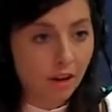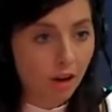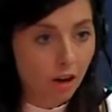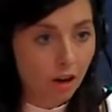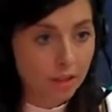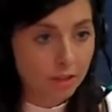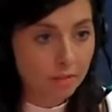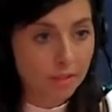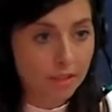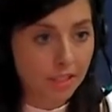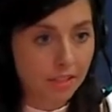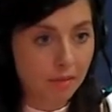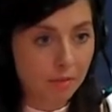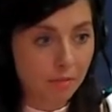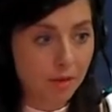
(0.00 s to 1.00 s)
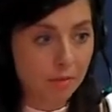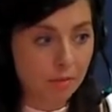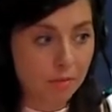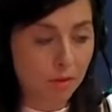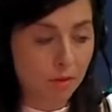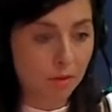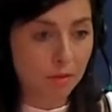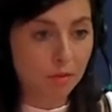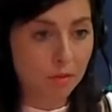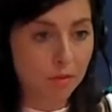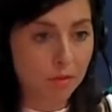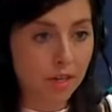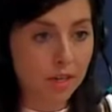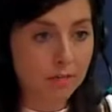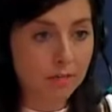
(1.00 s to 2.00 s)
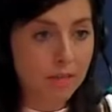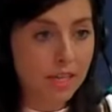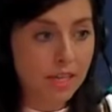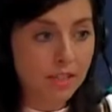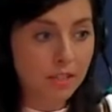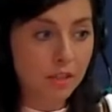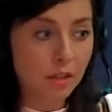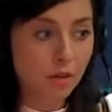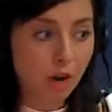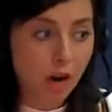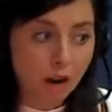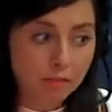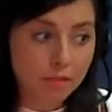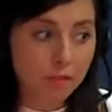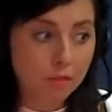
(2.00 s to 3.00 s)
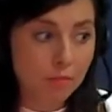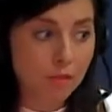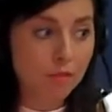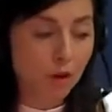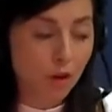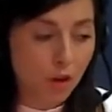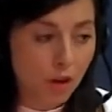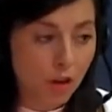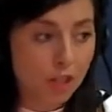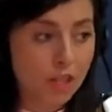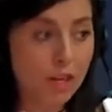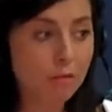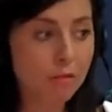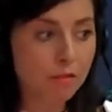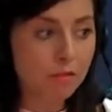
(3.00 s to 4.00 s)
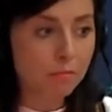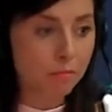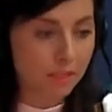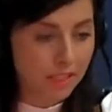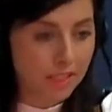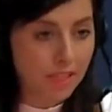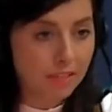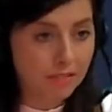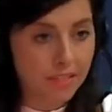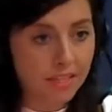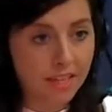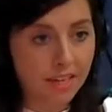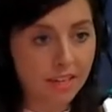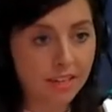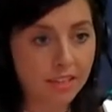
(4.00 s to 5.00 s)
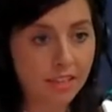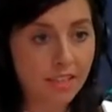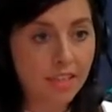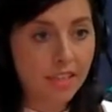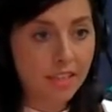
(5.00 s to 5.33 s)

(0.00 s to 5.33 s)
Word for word: ultimately the way we work through it because so often we've heard and we've believed then